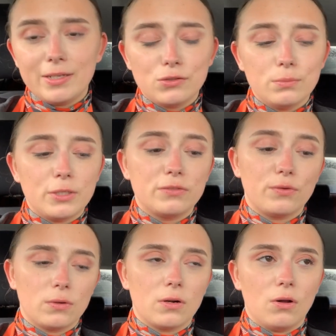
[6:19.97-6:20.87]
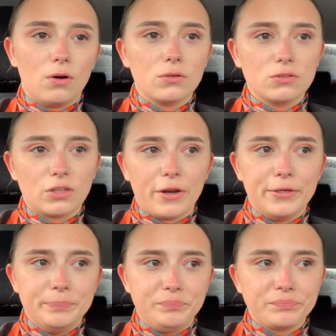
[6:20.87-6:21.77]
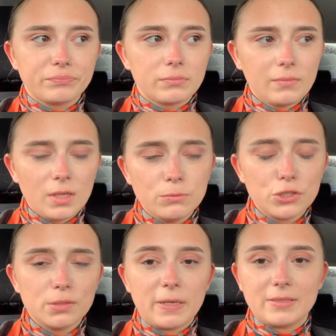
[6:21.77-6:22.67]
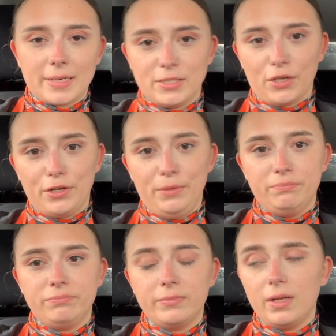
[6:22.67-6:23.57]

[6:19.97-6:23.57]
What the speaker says: is almost 4 o'clock, so I'm just about to head home,